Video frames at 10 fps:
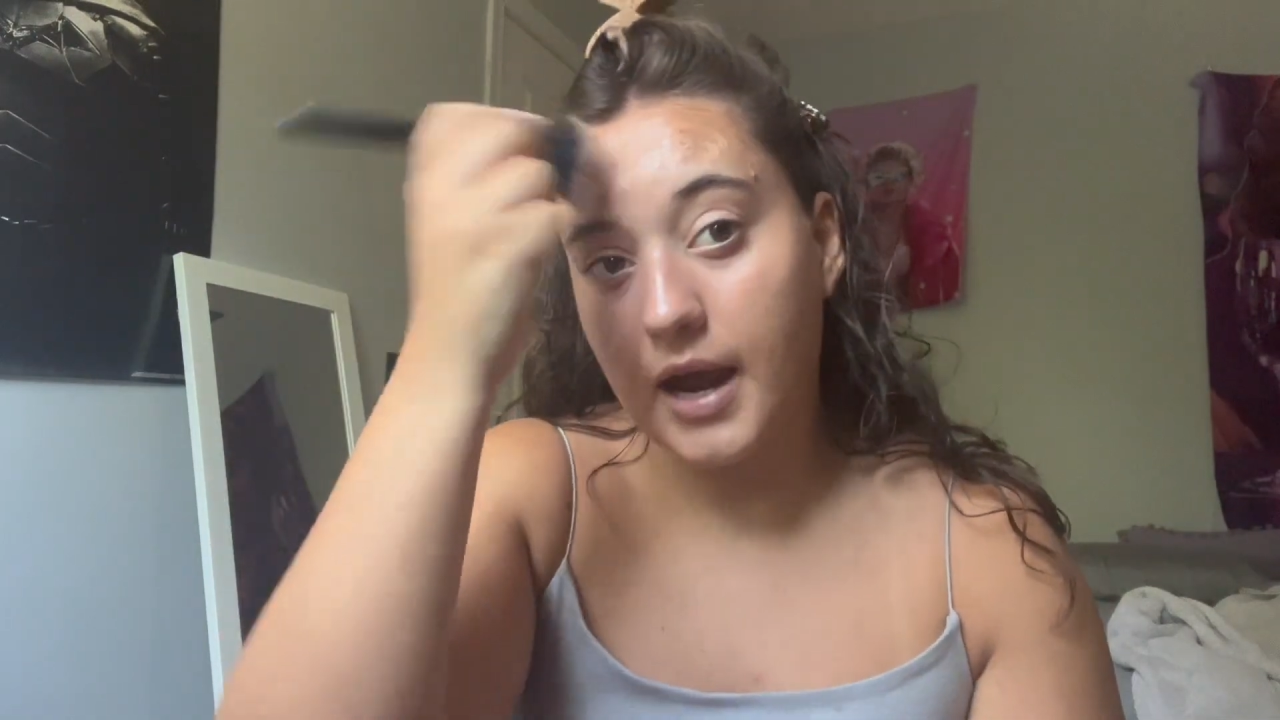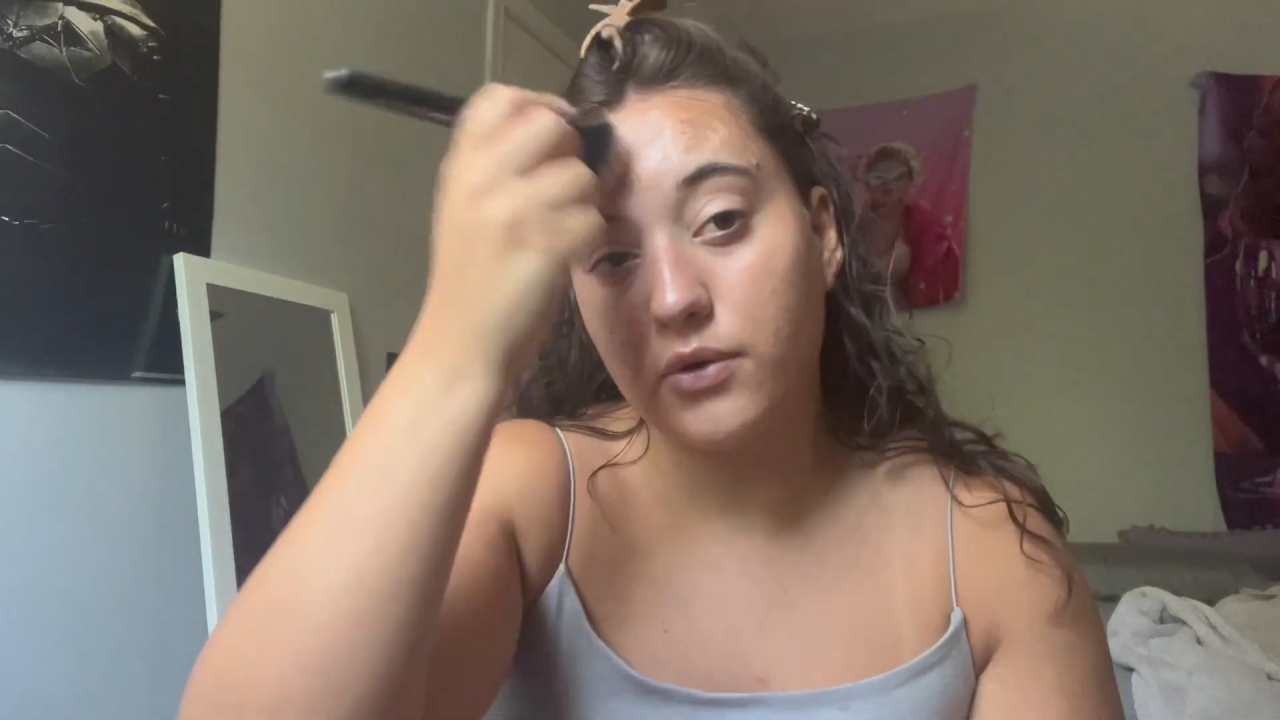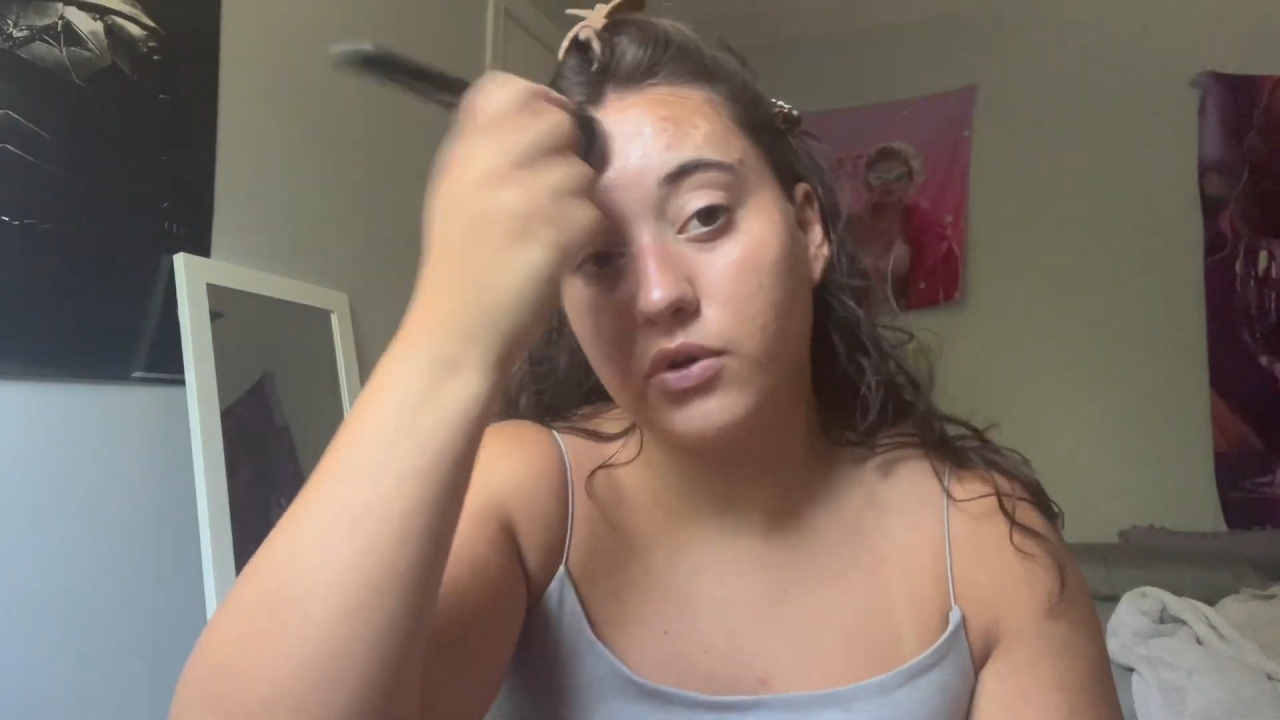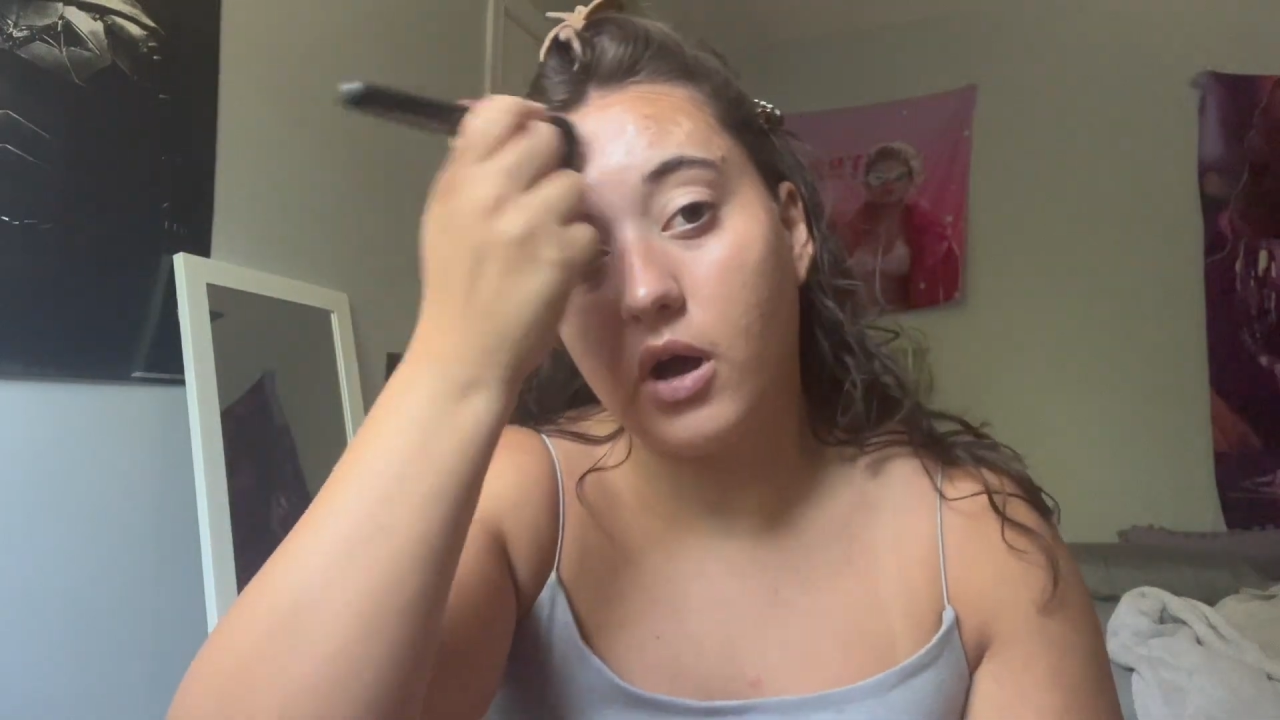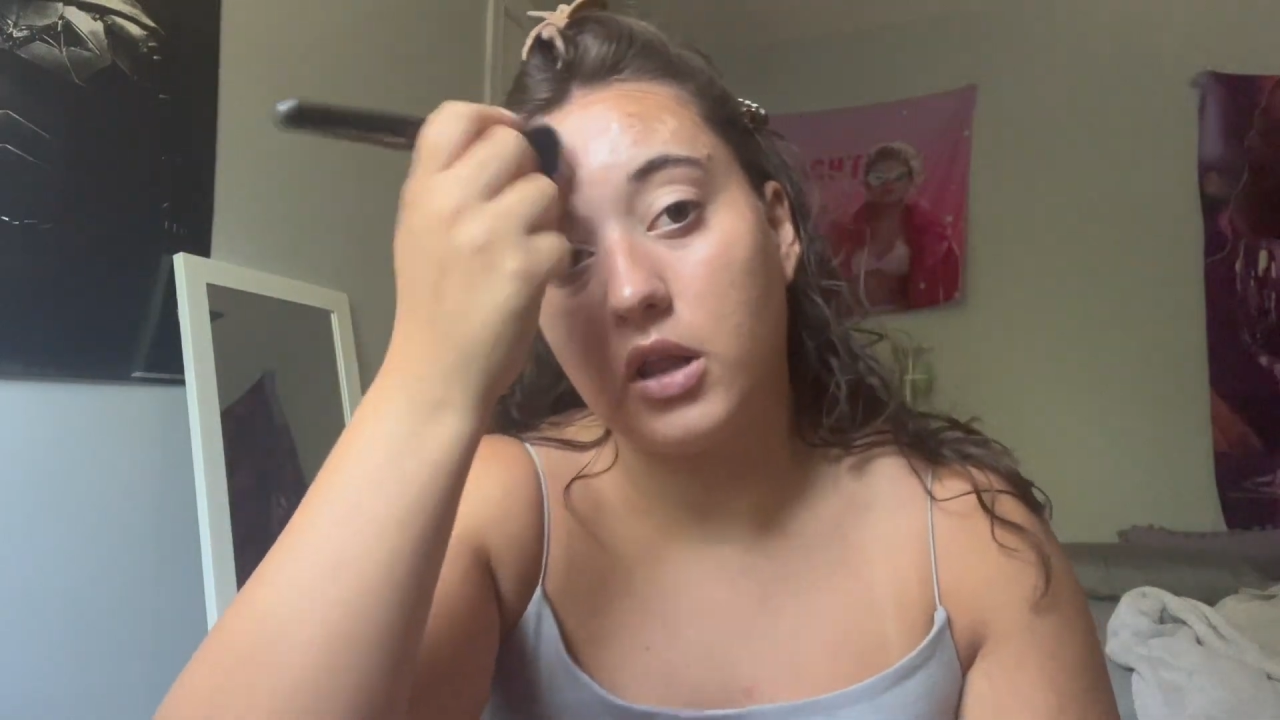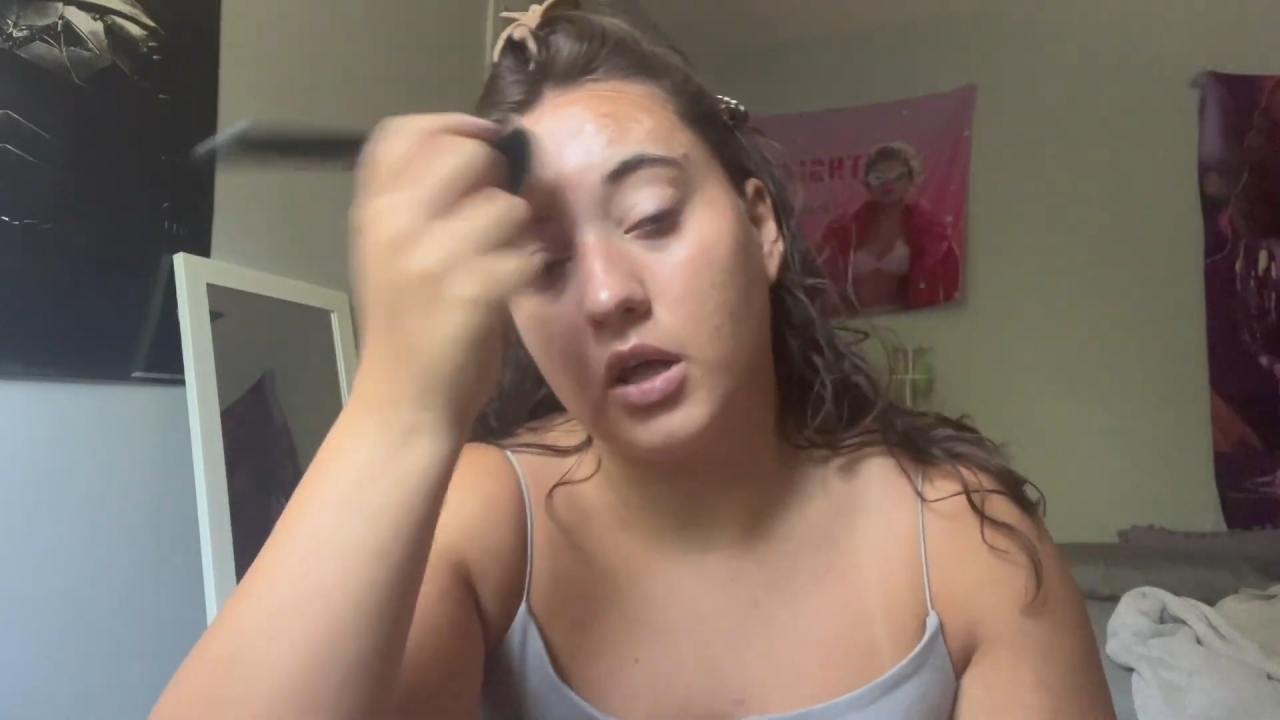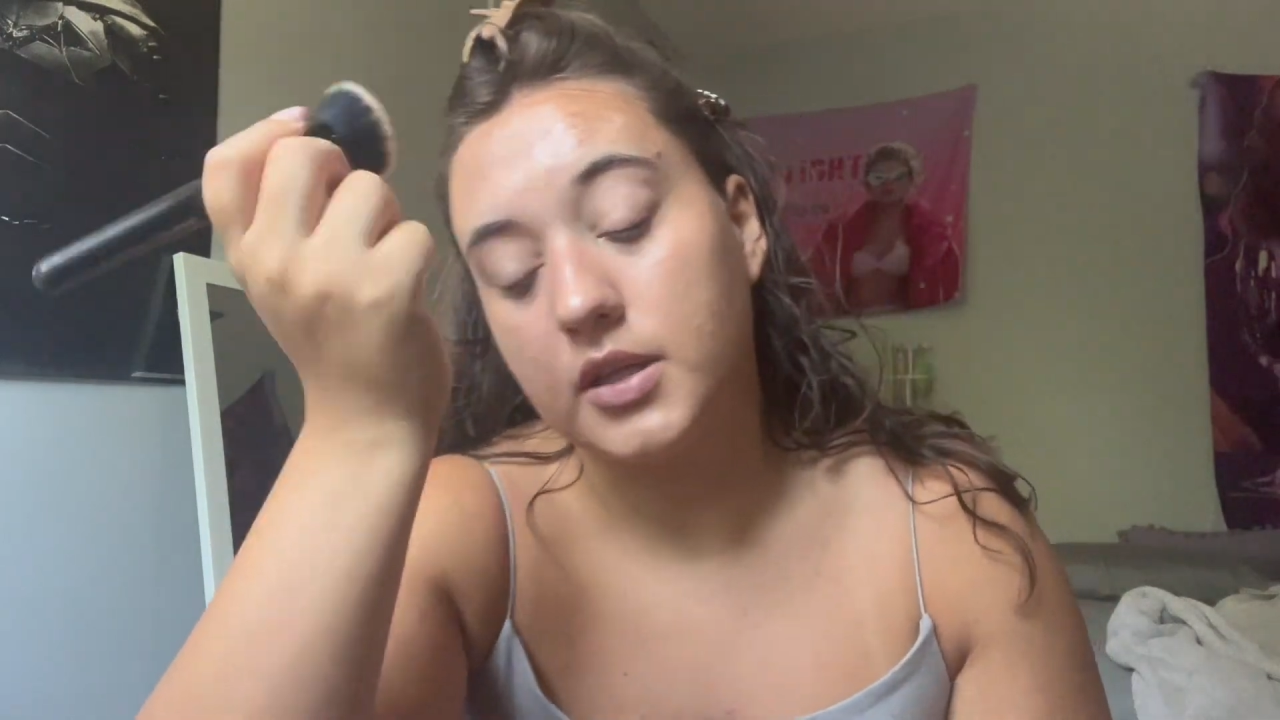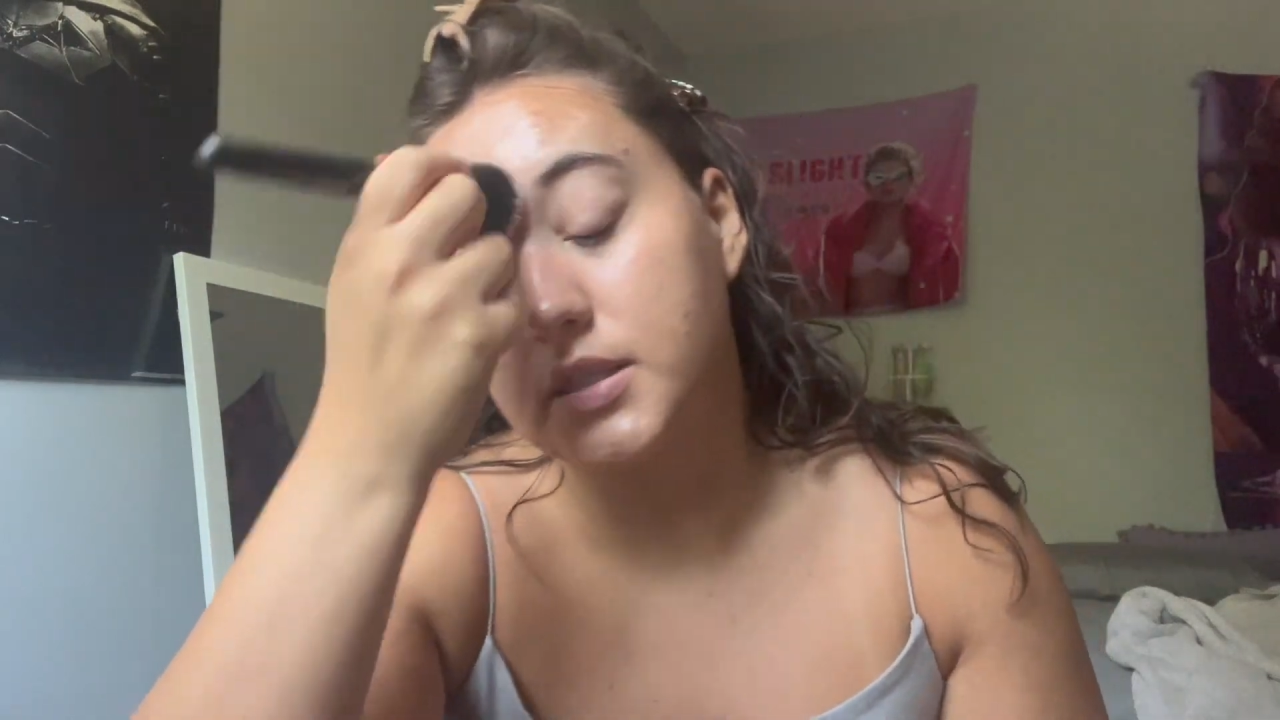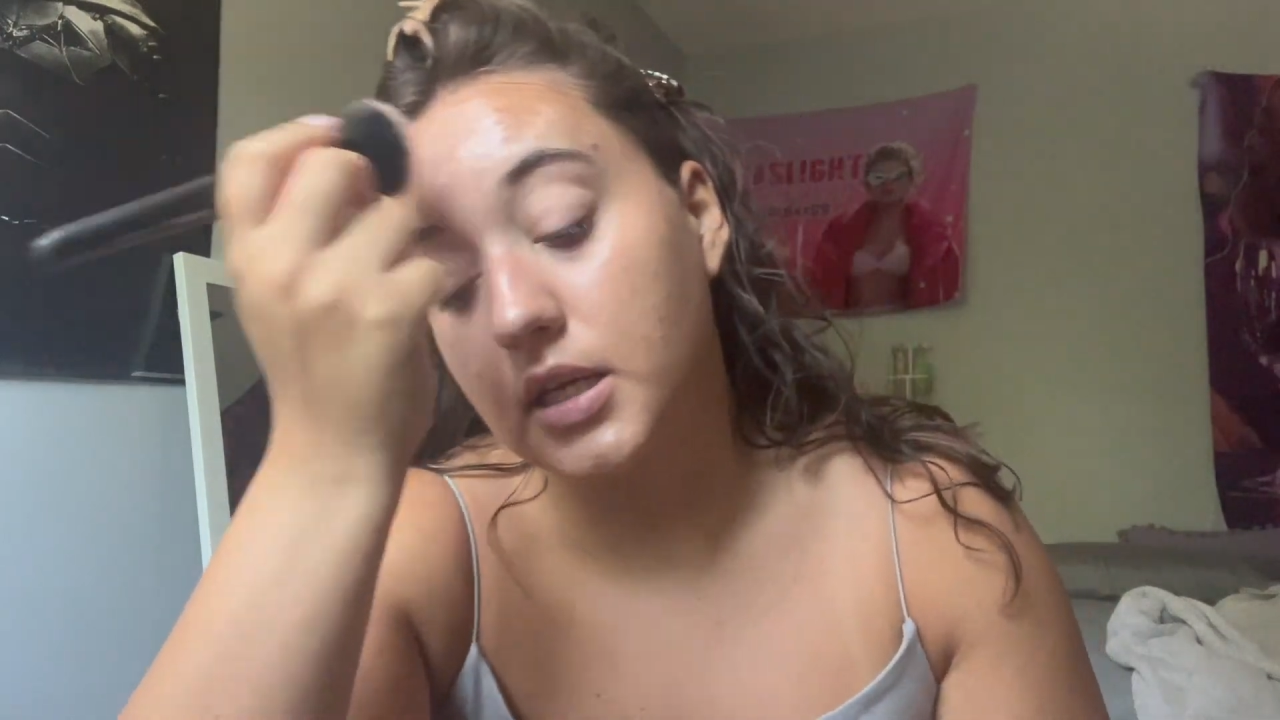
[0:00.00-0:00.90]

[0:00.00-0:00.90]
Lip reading: I don't know how long that's